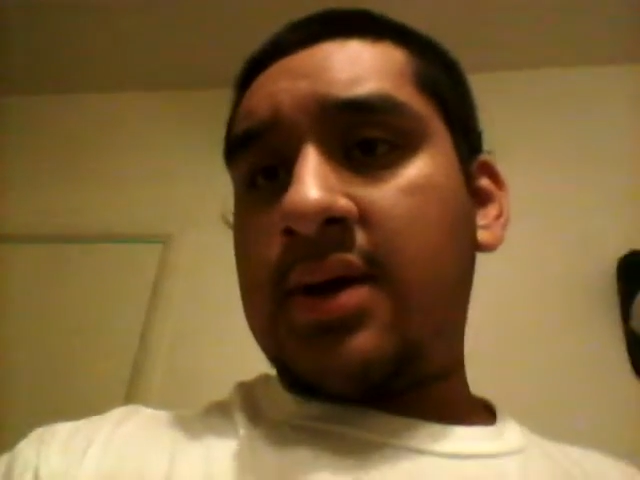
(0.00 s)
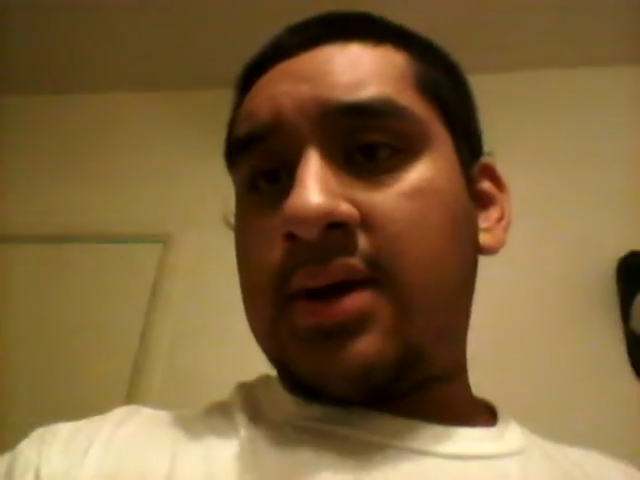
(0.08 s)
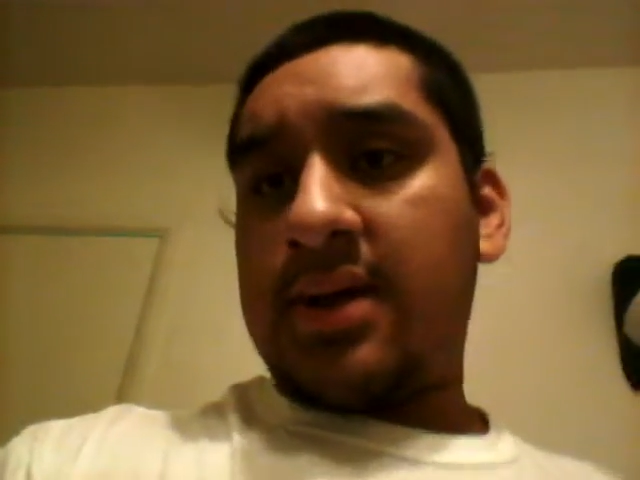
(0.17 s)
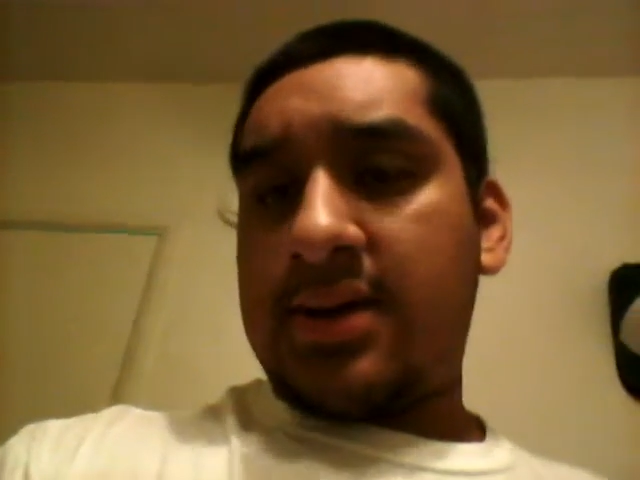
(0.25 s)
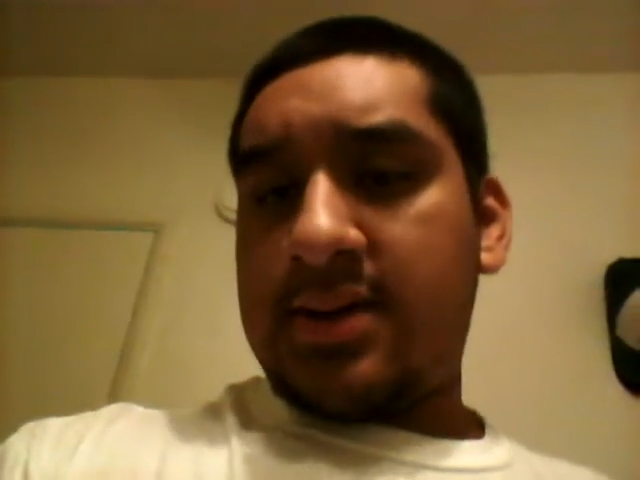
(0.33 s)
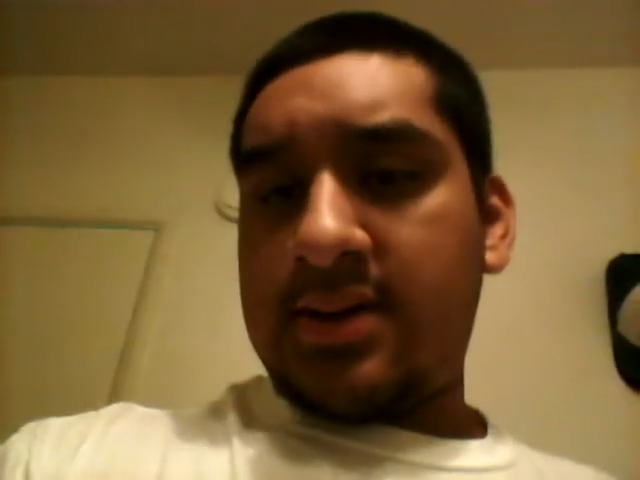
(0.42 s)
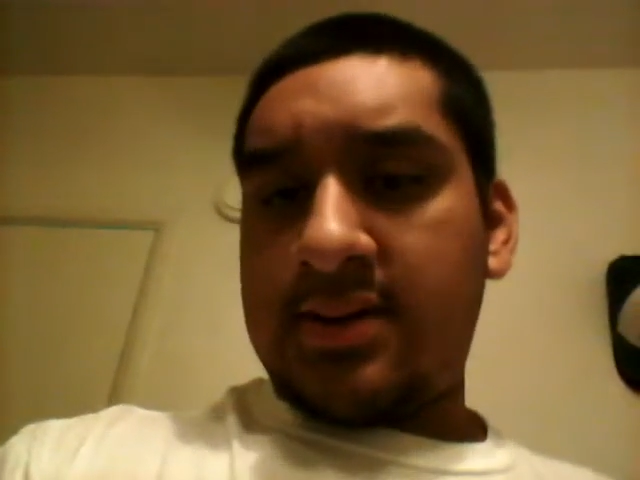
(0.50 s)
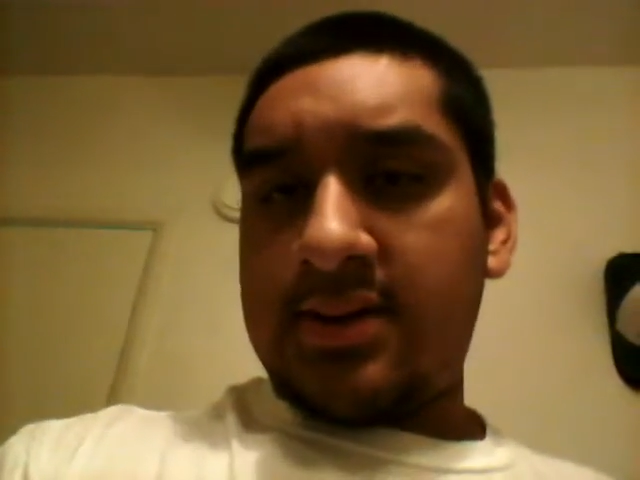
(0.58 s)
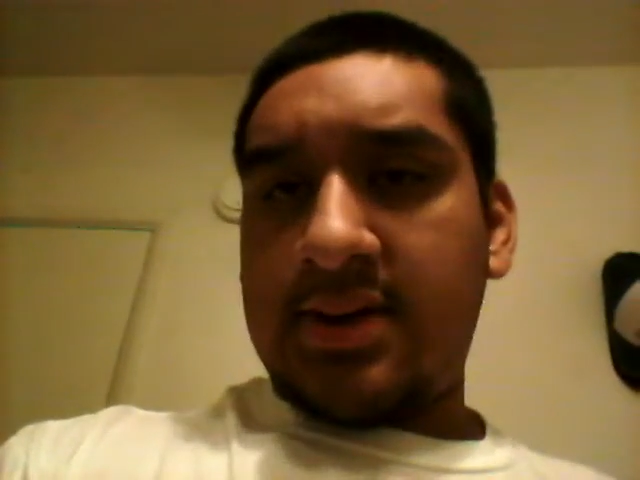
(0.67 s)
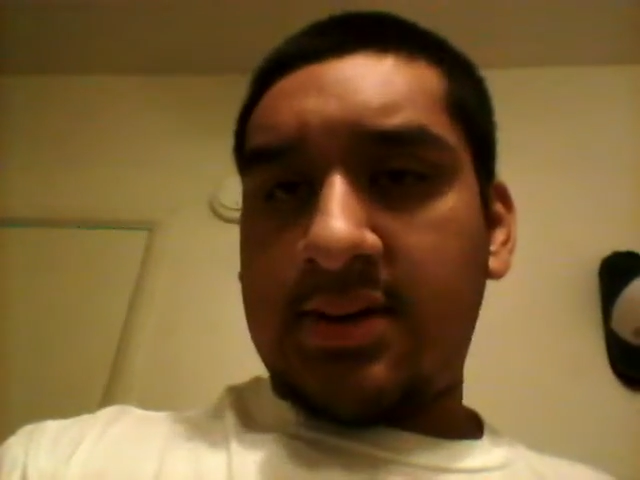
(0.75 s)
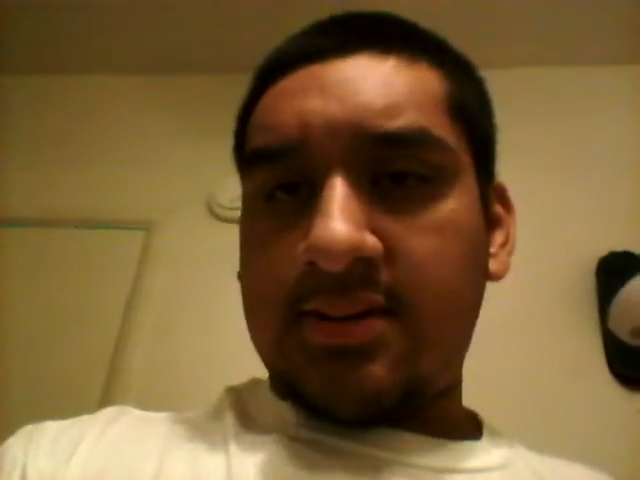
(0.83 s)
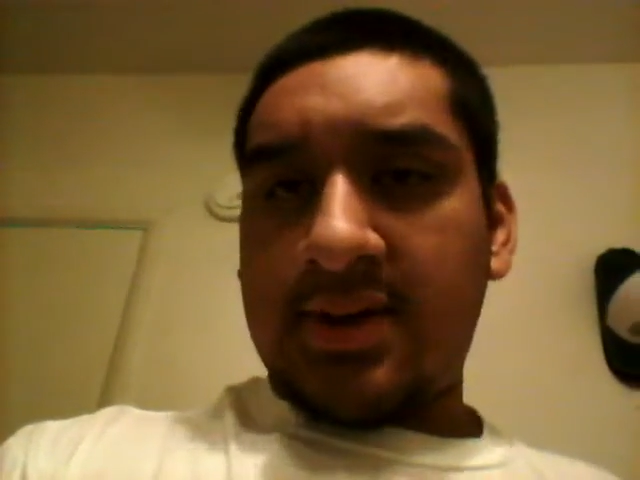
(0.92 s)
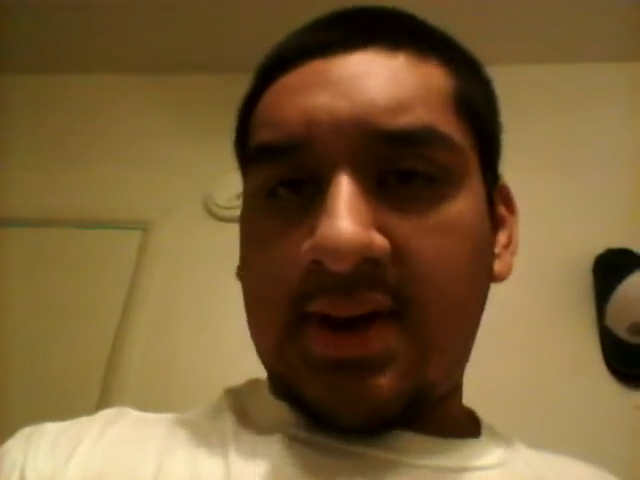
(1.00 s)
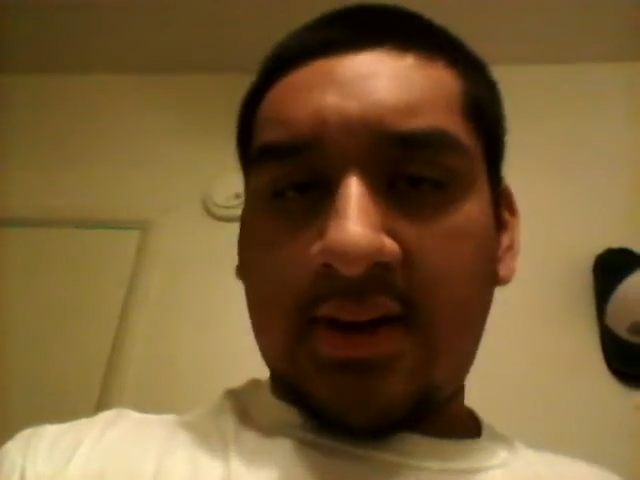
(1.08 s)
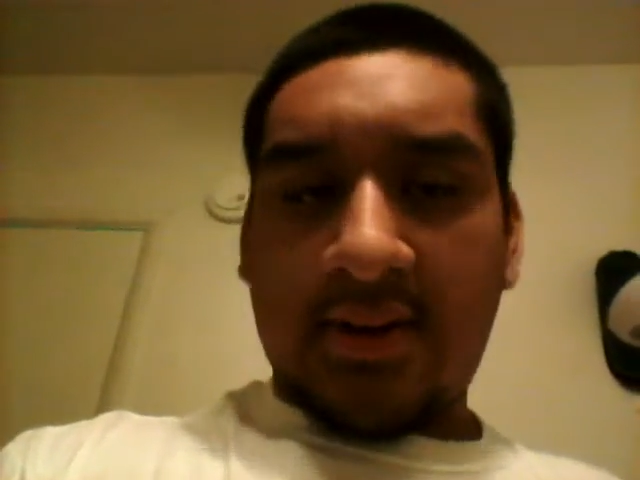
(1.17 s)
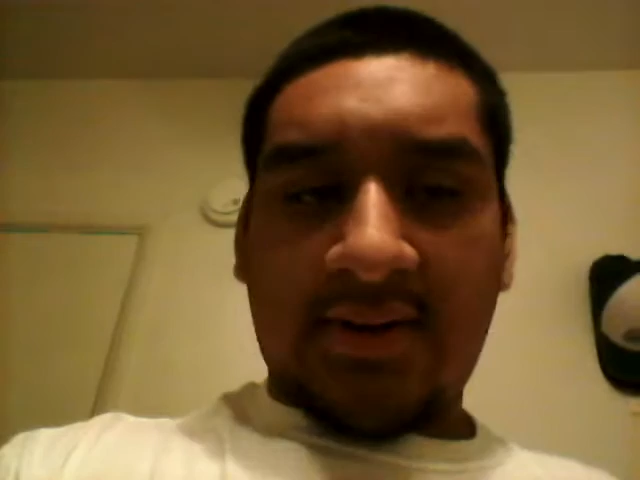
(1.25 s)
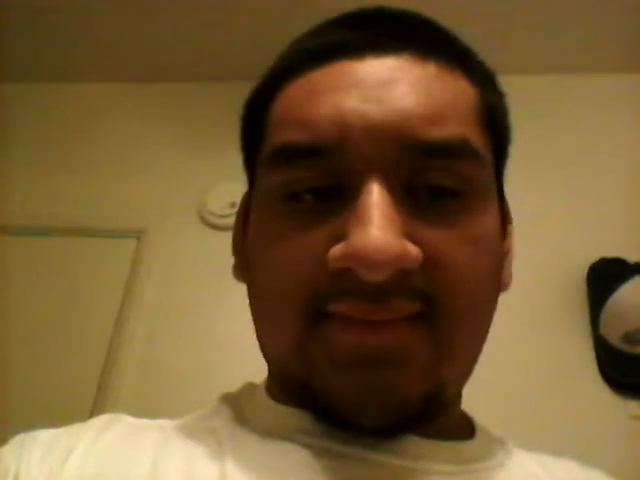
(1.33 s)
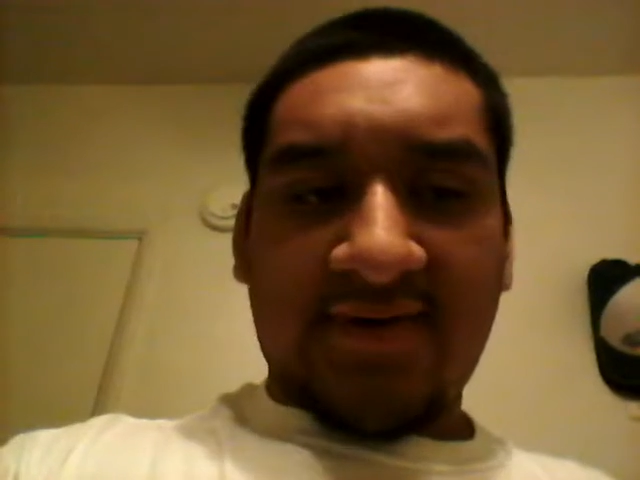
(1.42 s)
And, you know,
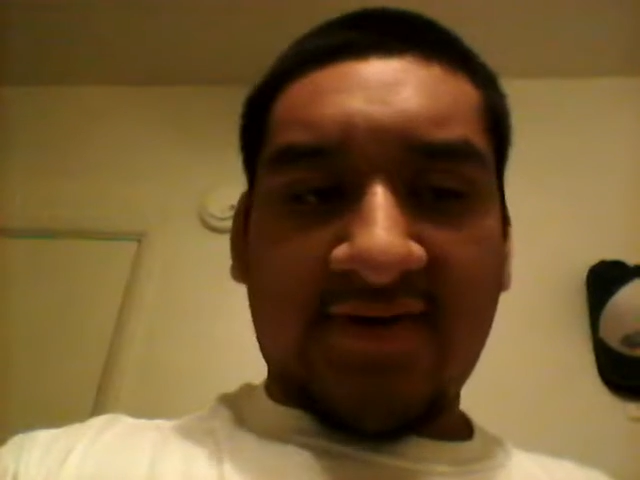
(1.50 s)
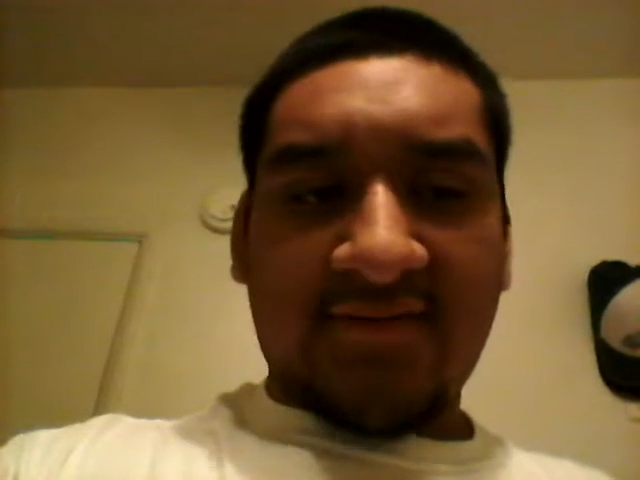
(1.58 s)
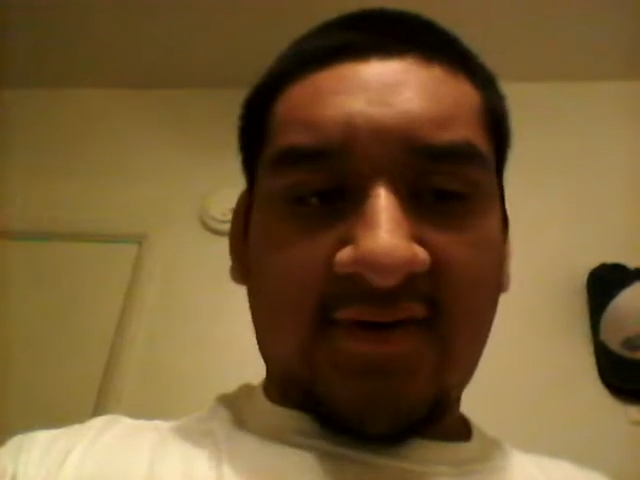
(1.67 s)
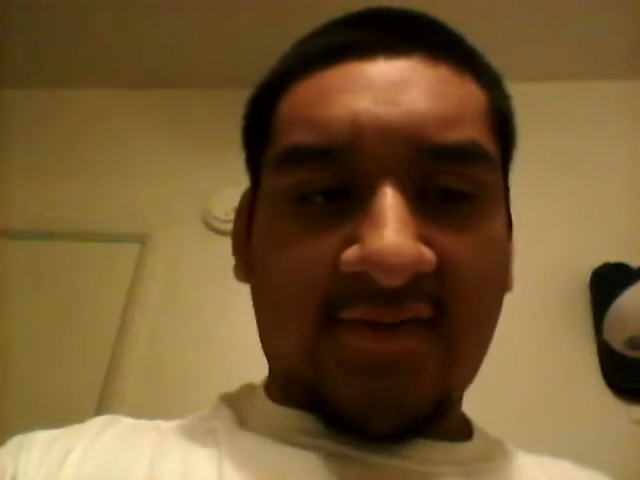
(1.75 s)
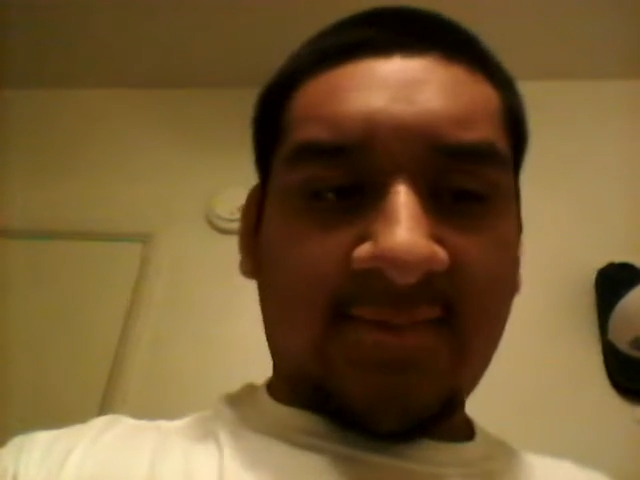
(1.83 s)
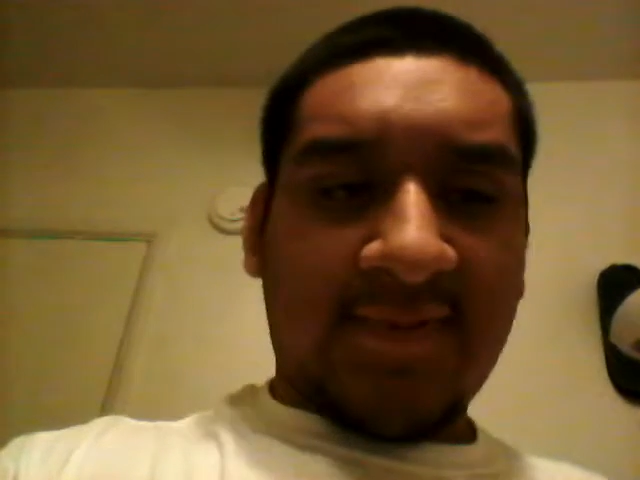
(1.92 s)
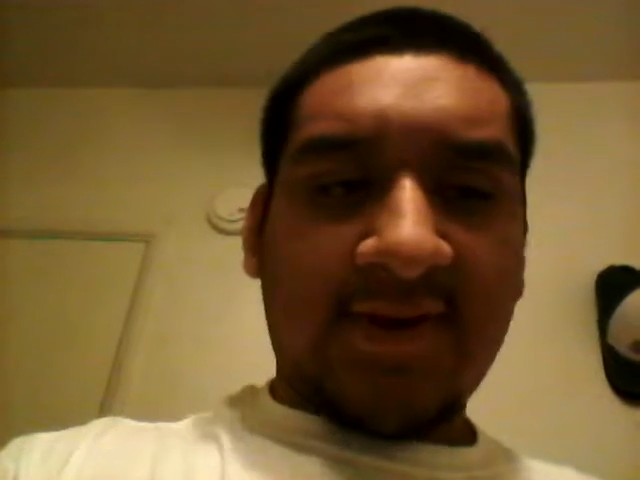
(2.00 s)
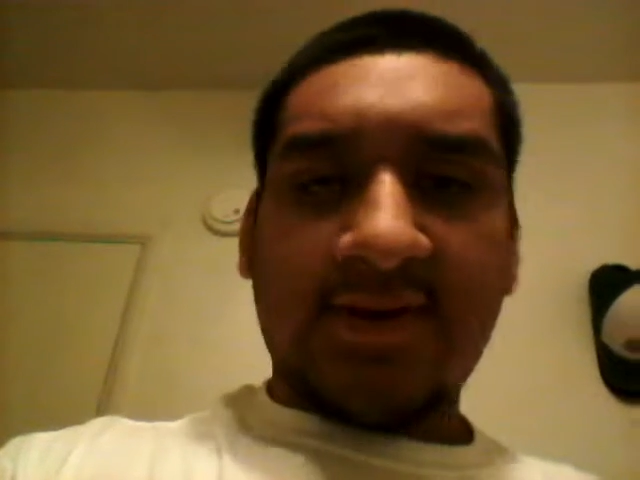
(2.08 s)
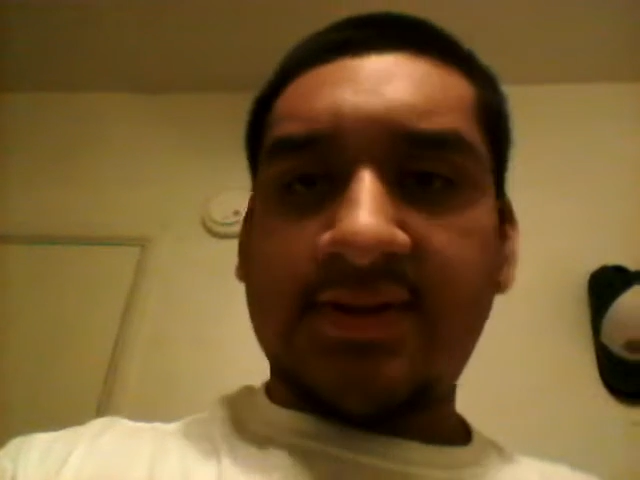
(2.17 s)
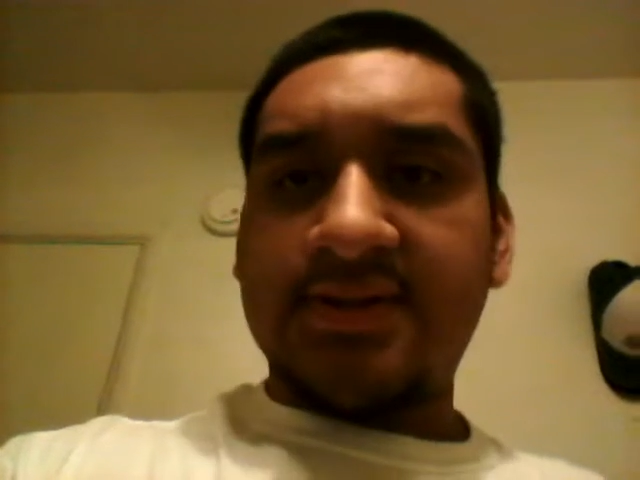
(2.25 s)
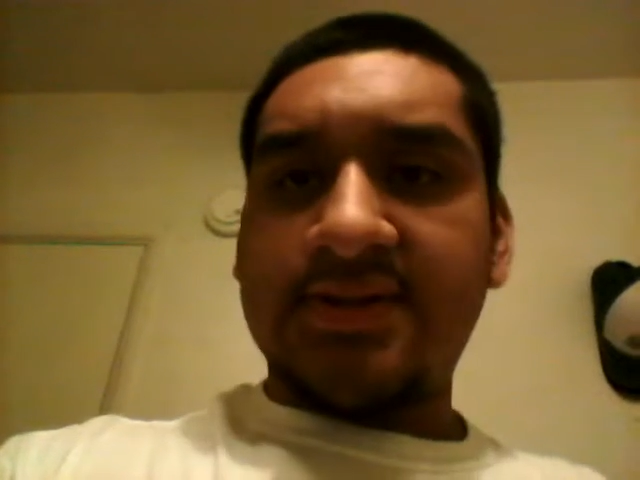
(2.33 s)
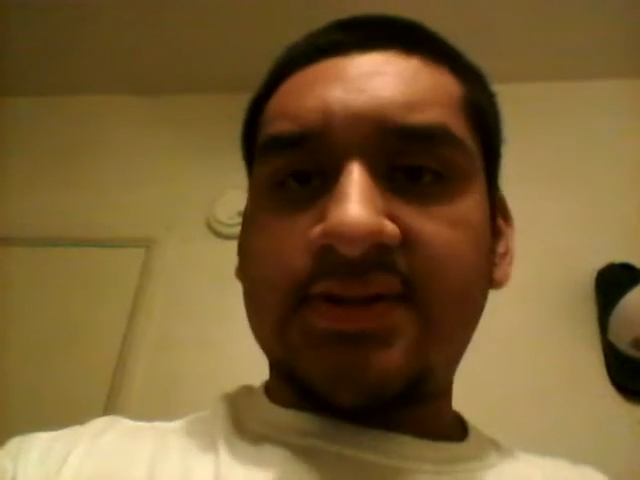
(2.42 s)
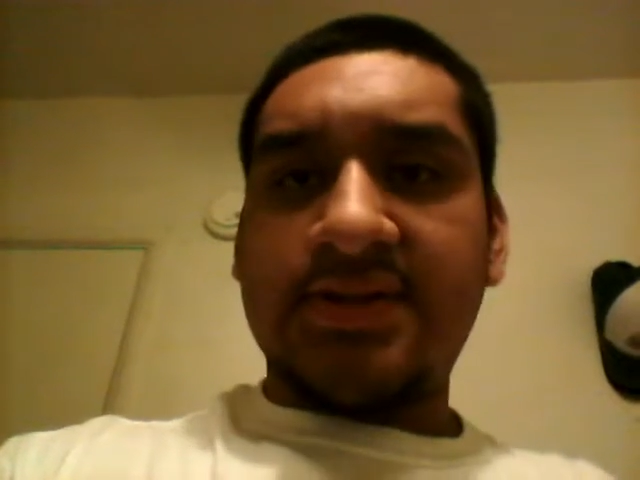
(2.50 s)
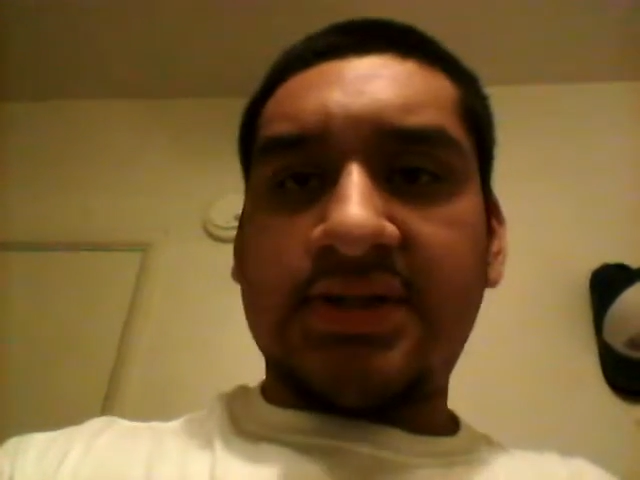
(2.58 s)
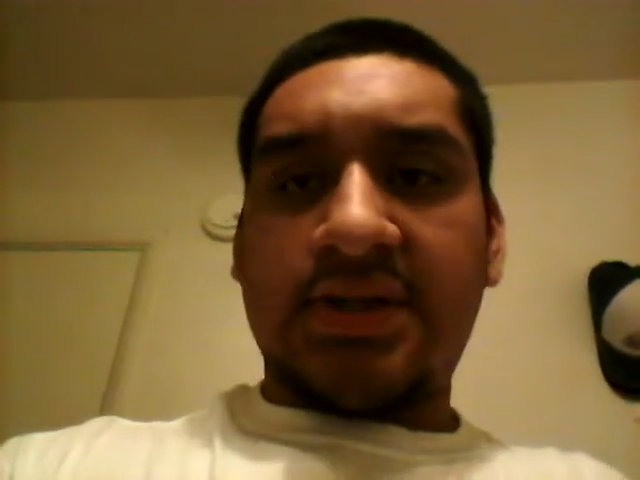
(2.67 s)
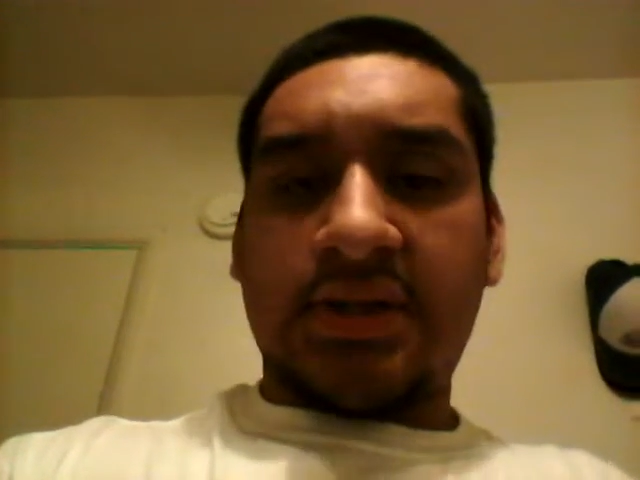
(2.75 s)
now I've lost five pounds.